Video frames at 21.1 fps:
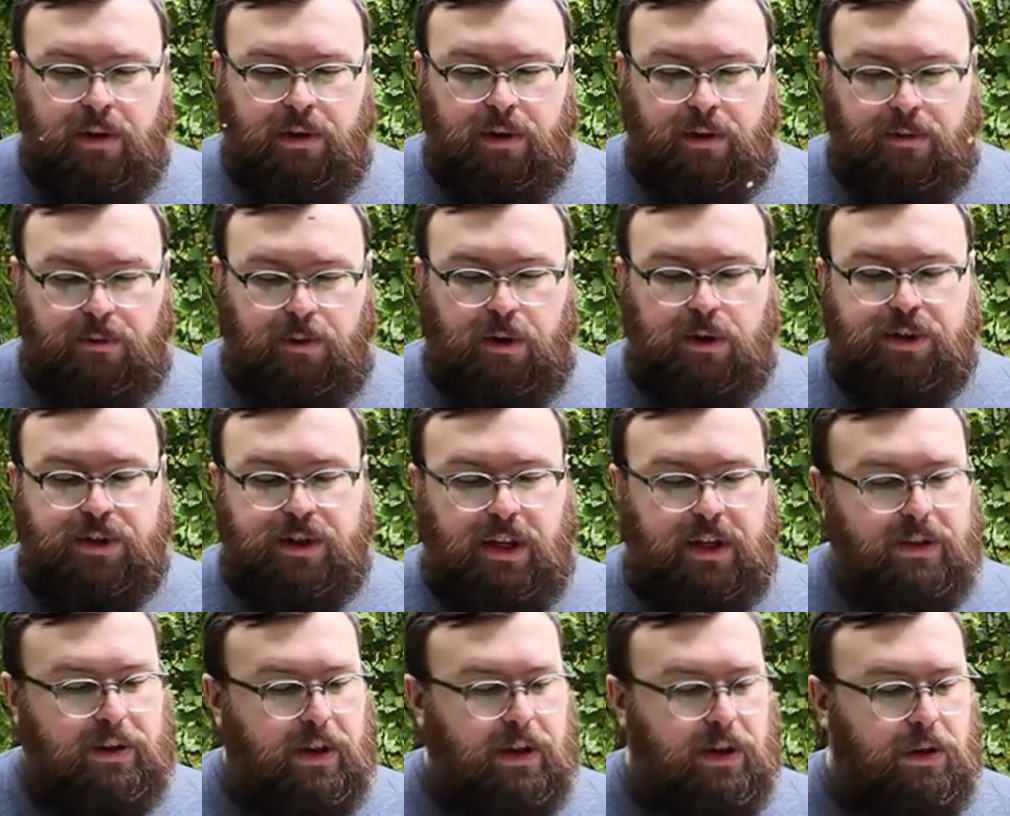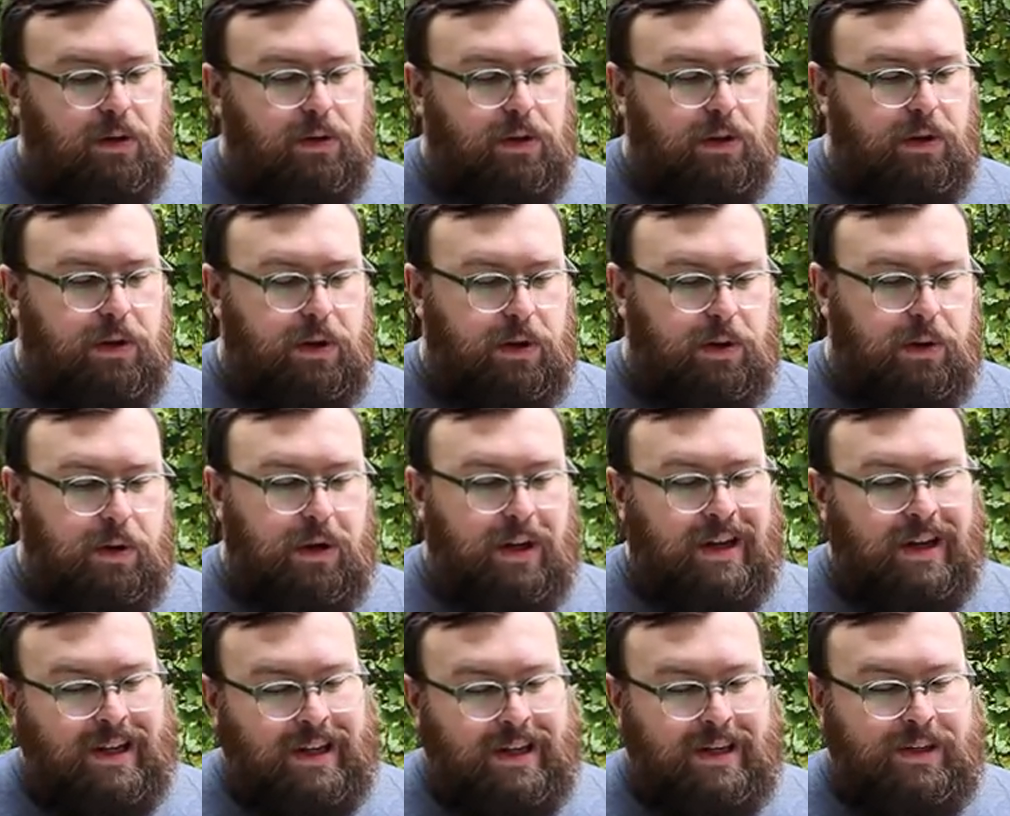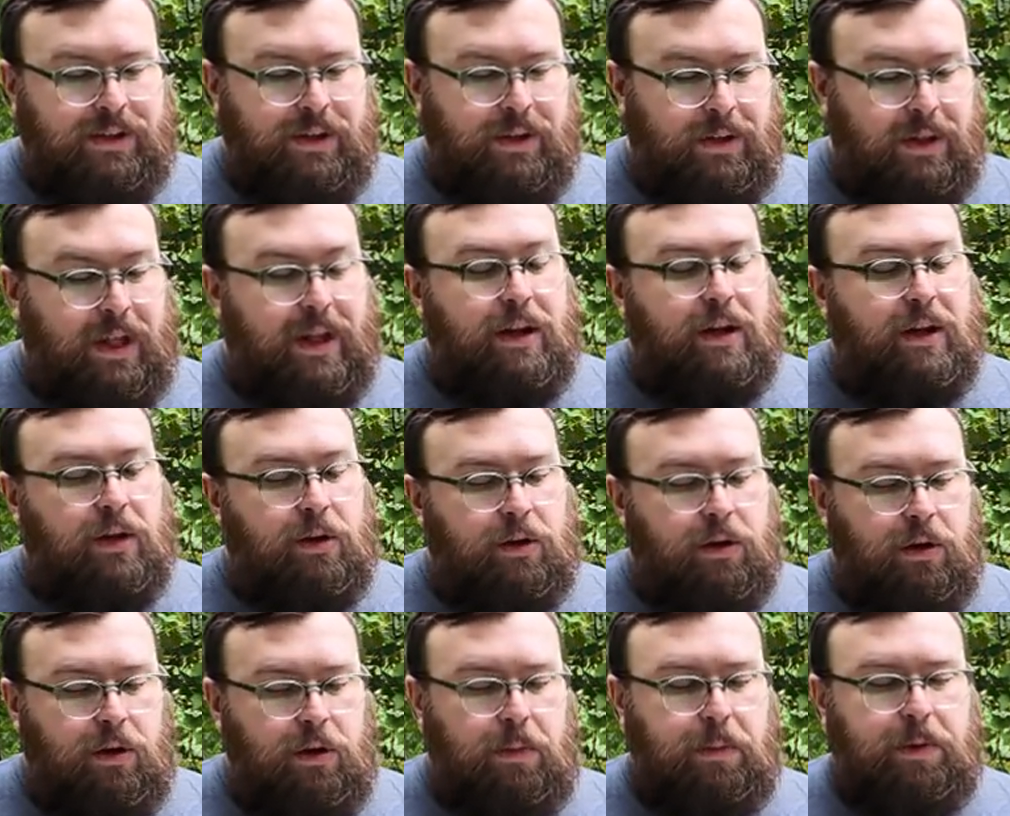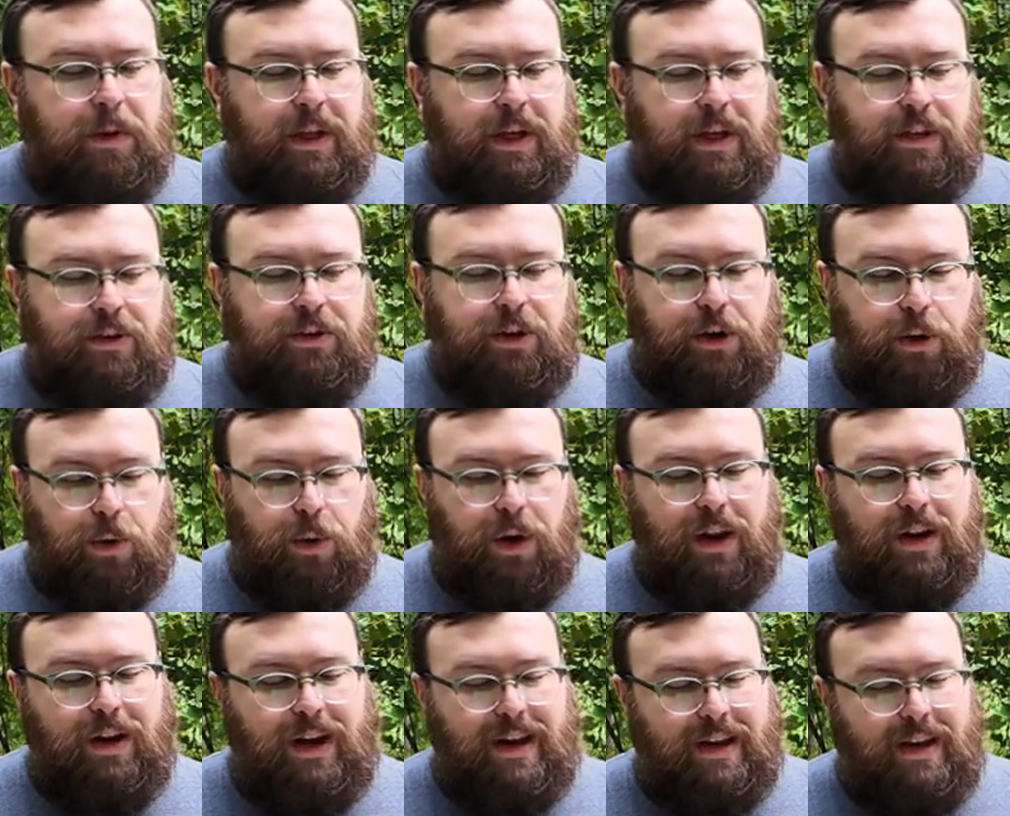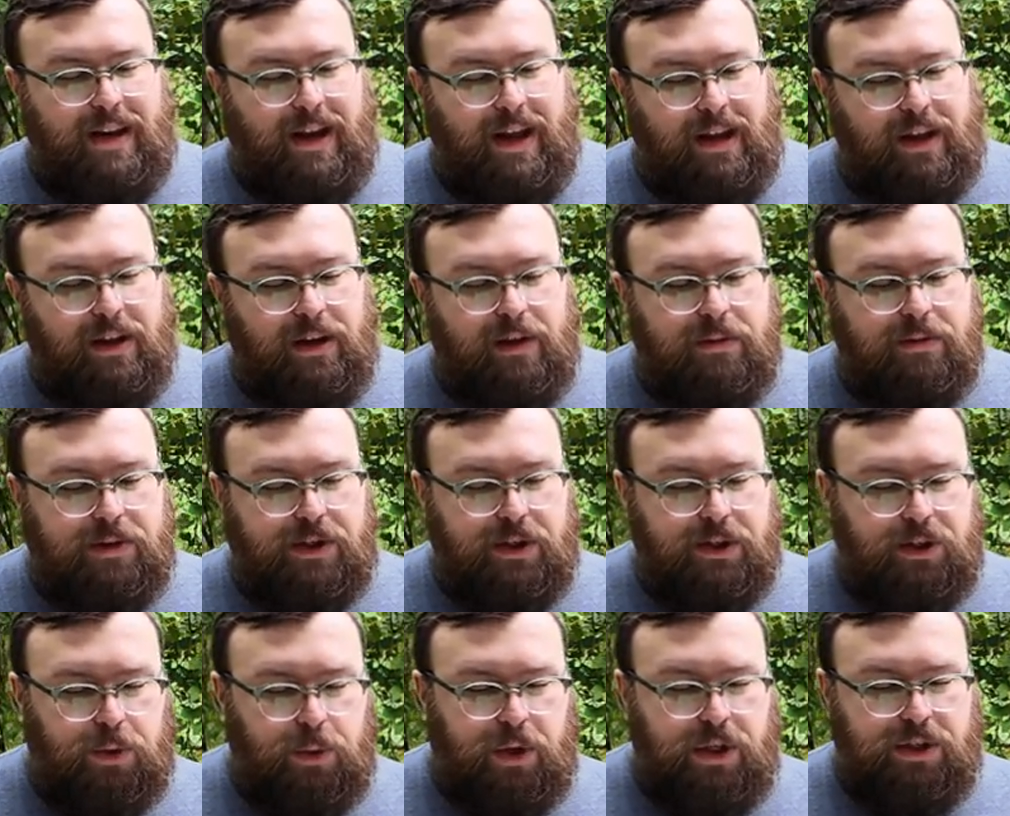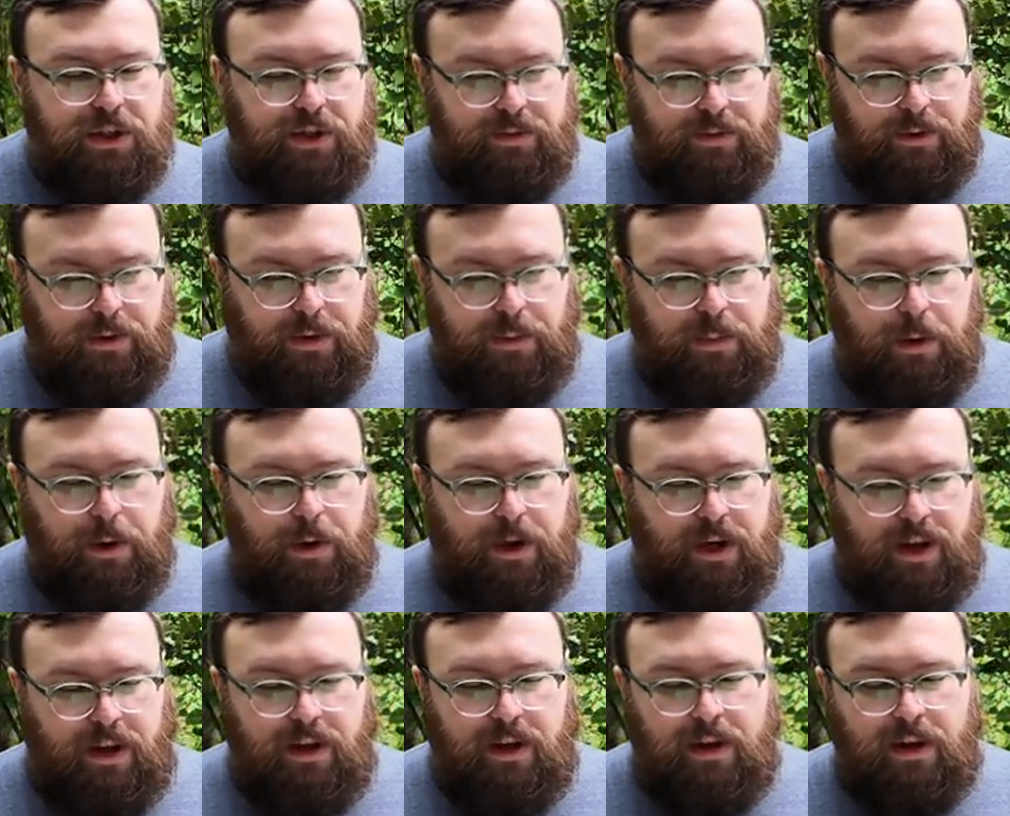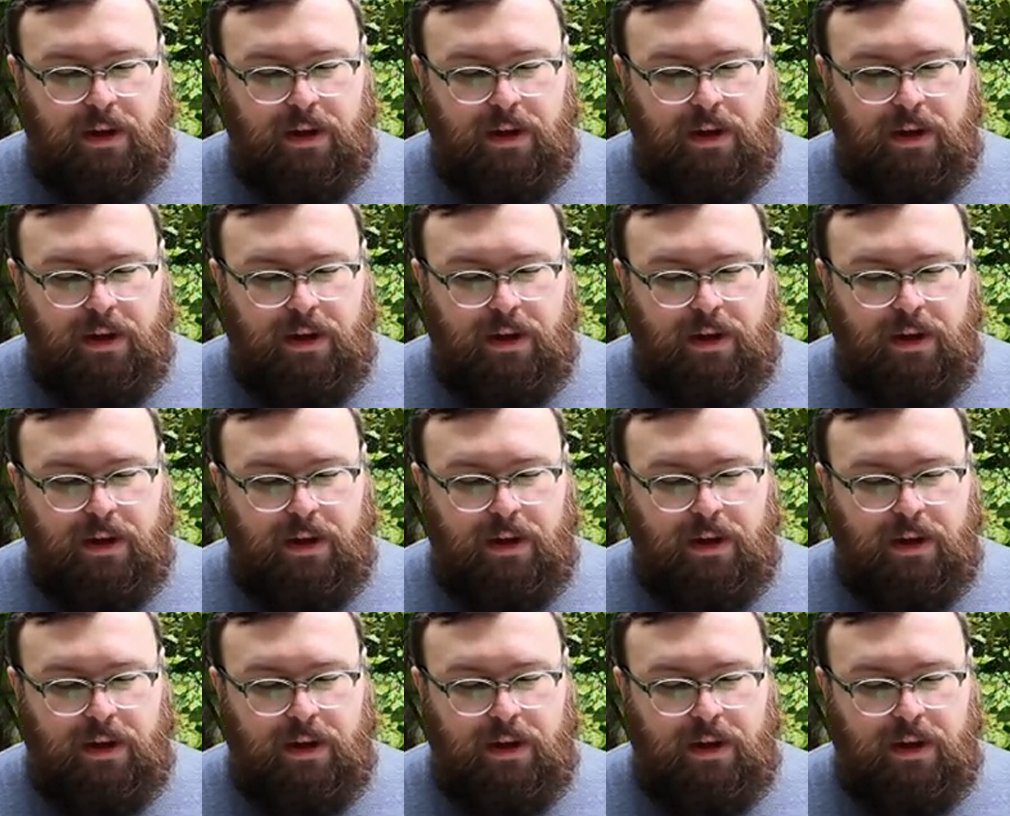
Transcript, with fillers: The first thing that you can do is to let it accumulate to create a negative situation for the party.